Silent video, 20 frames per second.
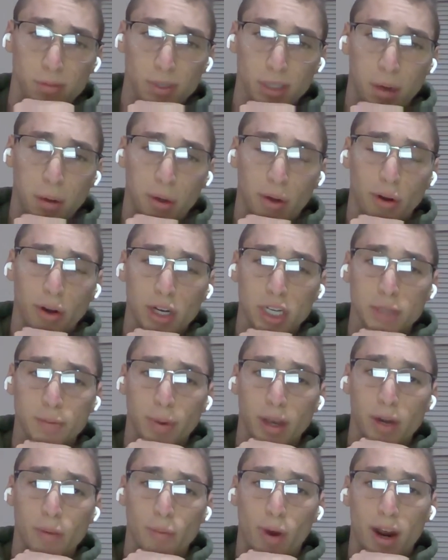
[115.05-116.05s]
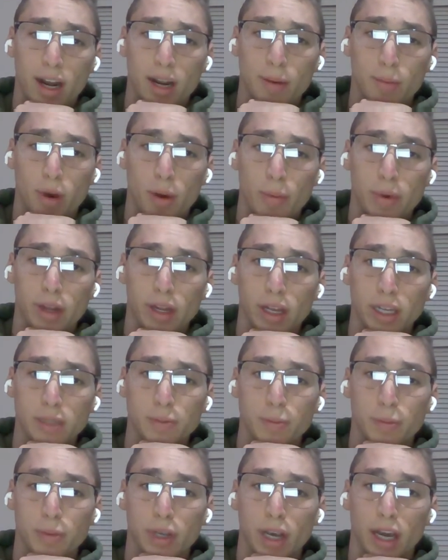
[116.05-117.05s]
I'm going to explain why in a moment. It's
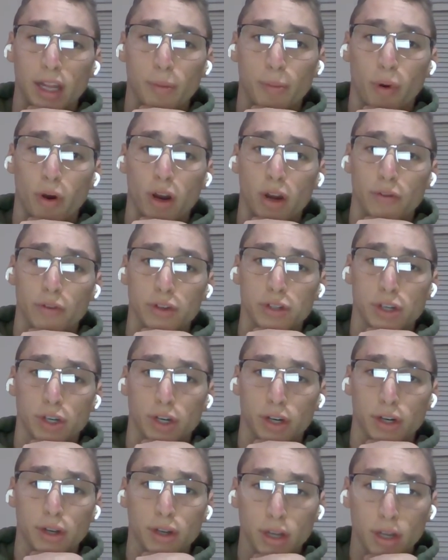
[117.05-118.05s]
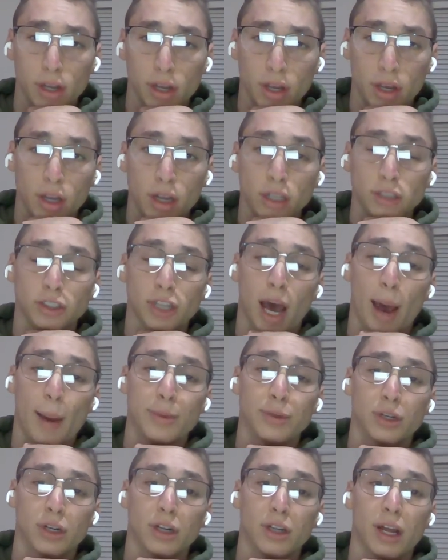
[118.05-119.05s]
beyond the point of return. Jobs
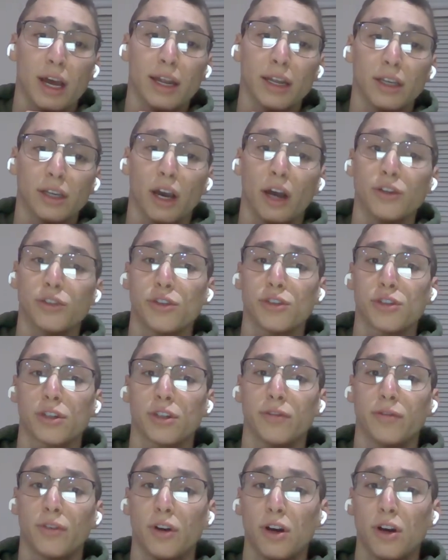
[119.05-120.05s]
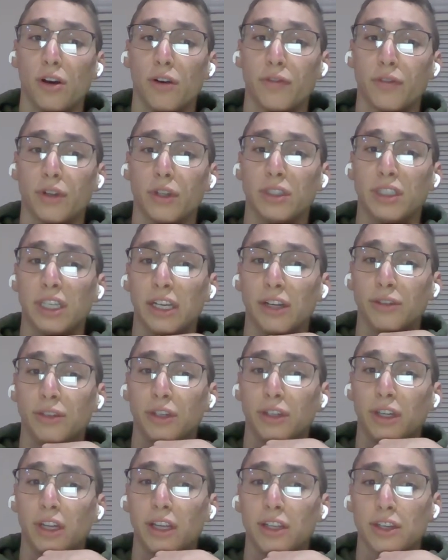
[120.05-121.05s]
are on the line, countries are involved, the DoD
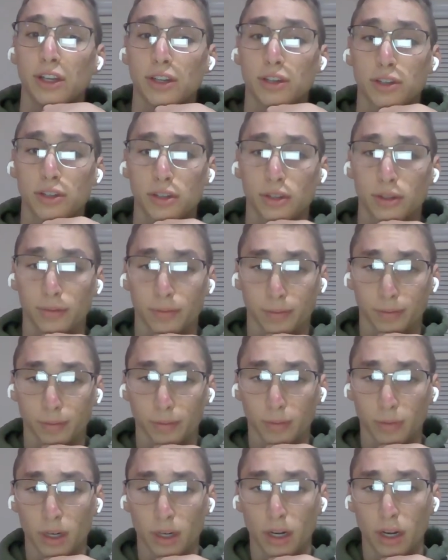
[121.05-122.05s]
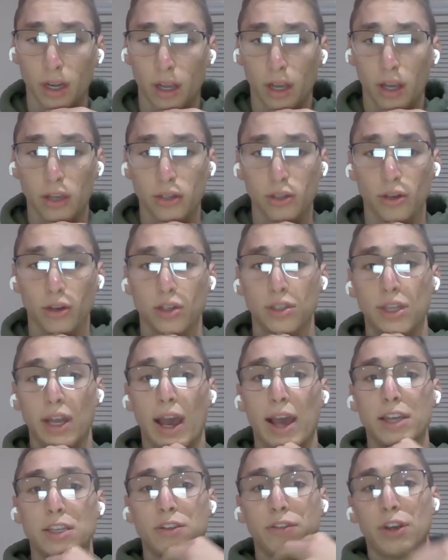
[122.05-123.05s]
needs this. So the
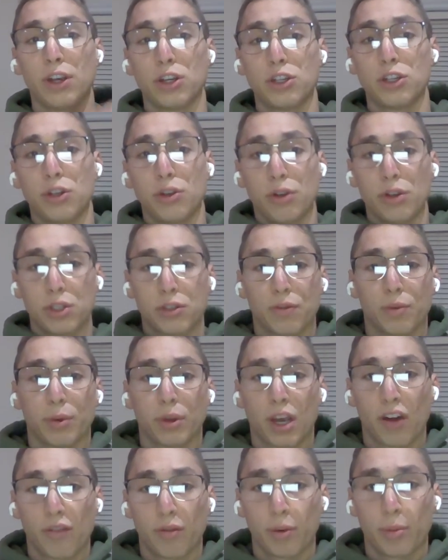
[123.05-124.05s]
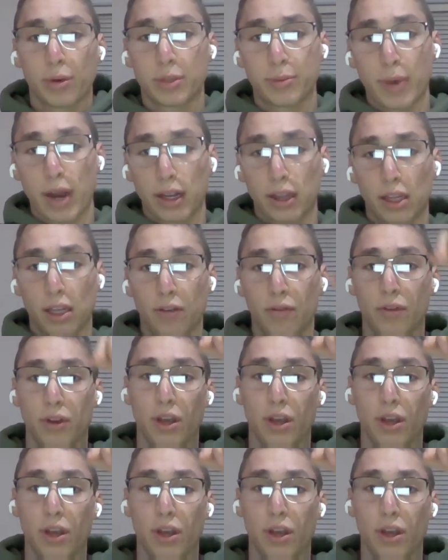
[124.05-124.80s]
status of the issue is from the government perspective.